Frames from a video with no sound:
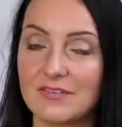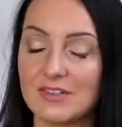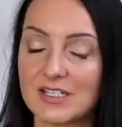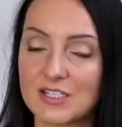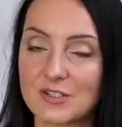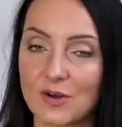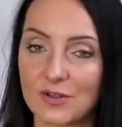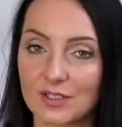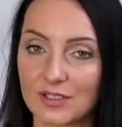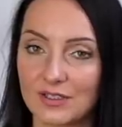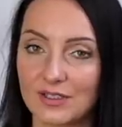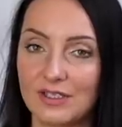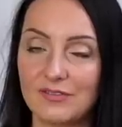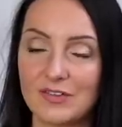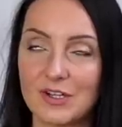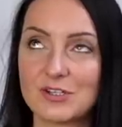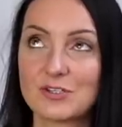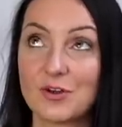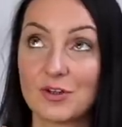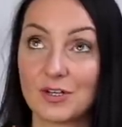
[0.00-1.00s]
even it's got the,
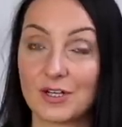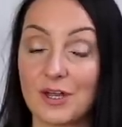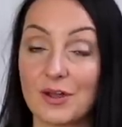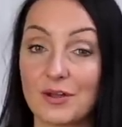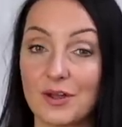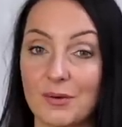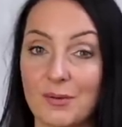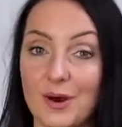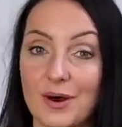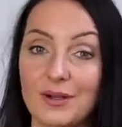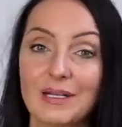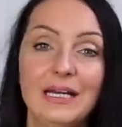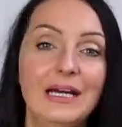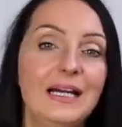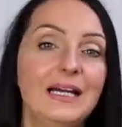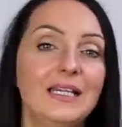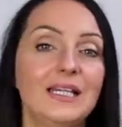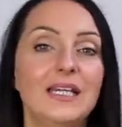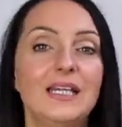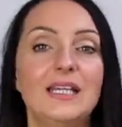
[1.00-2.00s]
even though it's got the logo on,
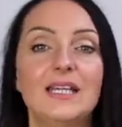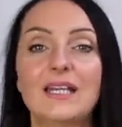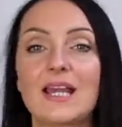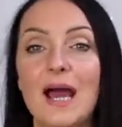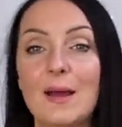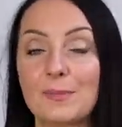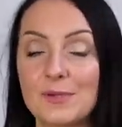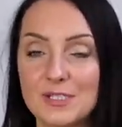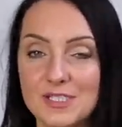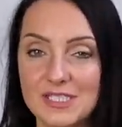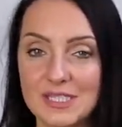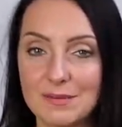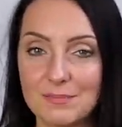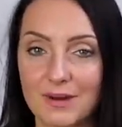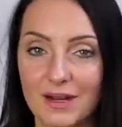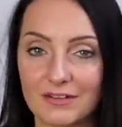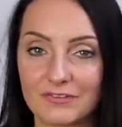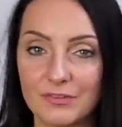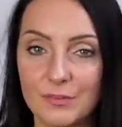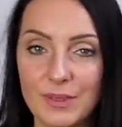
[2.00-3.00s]
the Capucine
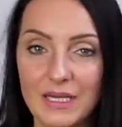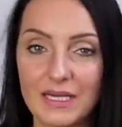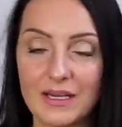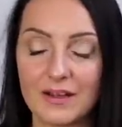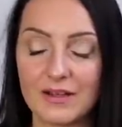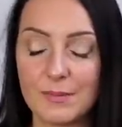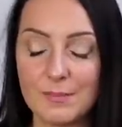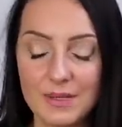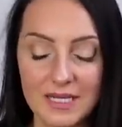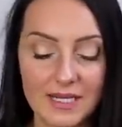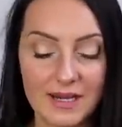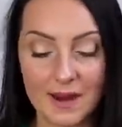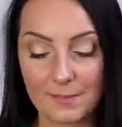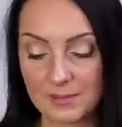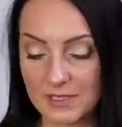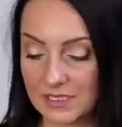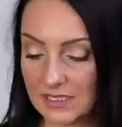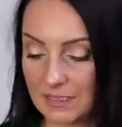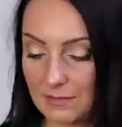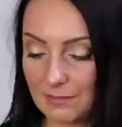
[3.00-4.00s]
bag for me, like the mini
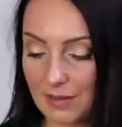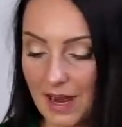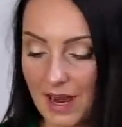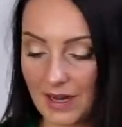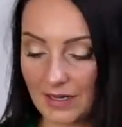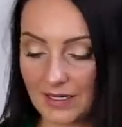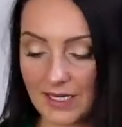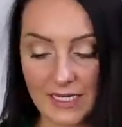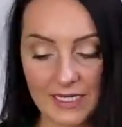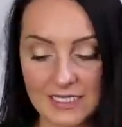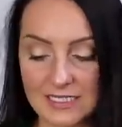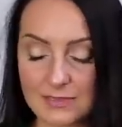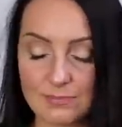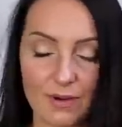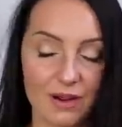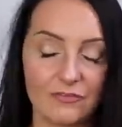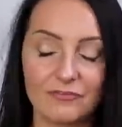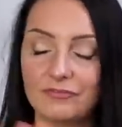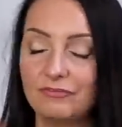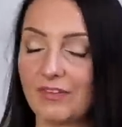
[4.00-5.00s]
Capucine bag, is
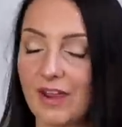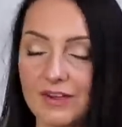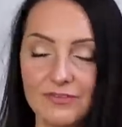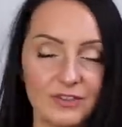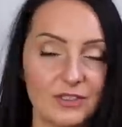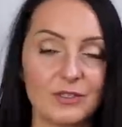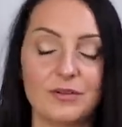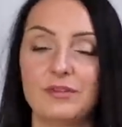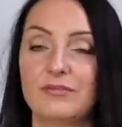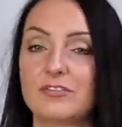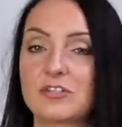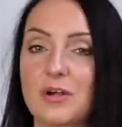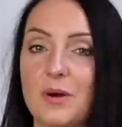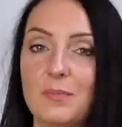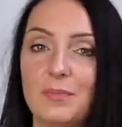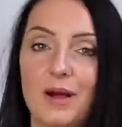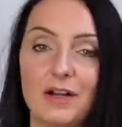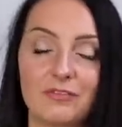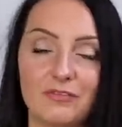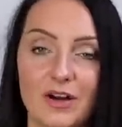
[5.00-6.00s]
my favourite Louis
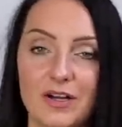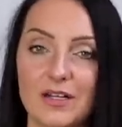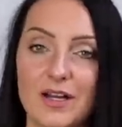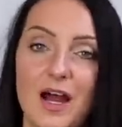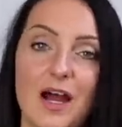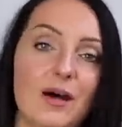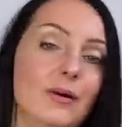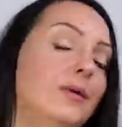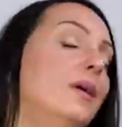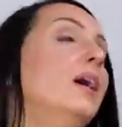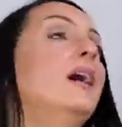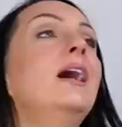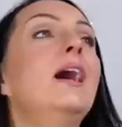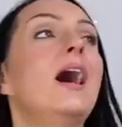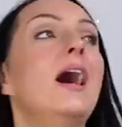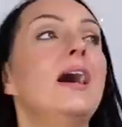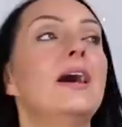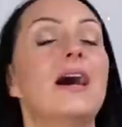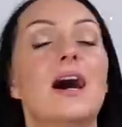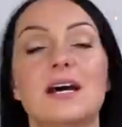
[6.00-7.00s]
Vuitton bag right now.
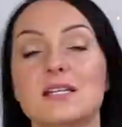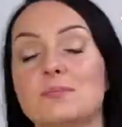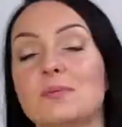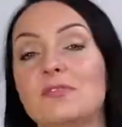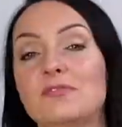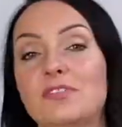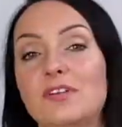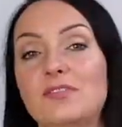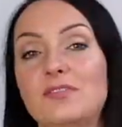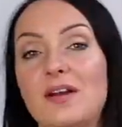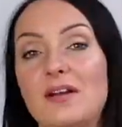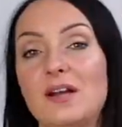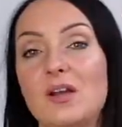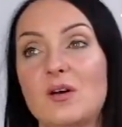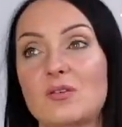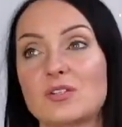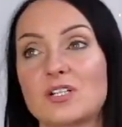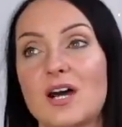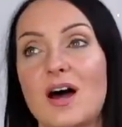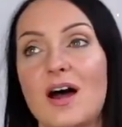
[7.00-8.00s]
Uh, it has been for a very
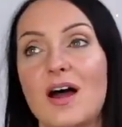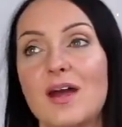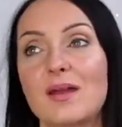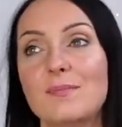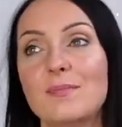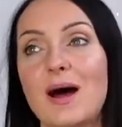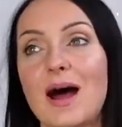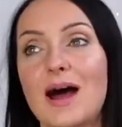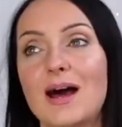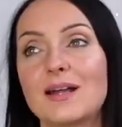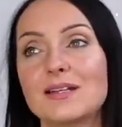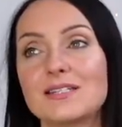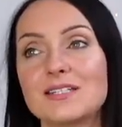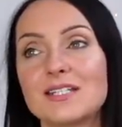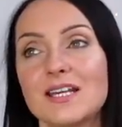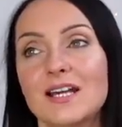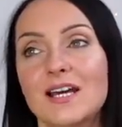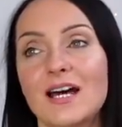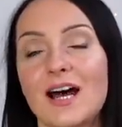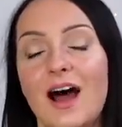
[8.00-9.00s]
long time,
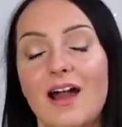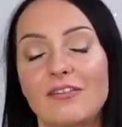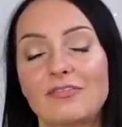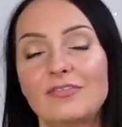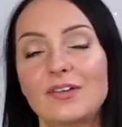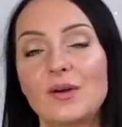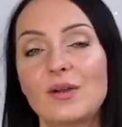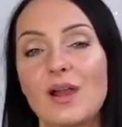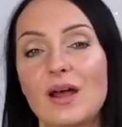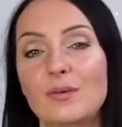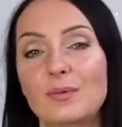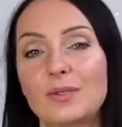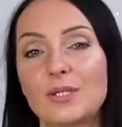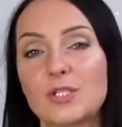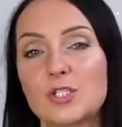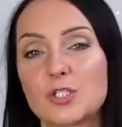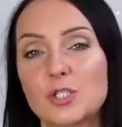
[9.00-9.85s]
and I feel like with the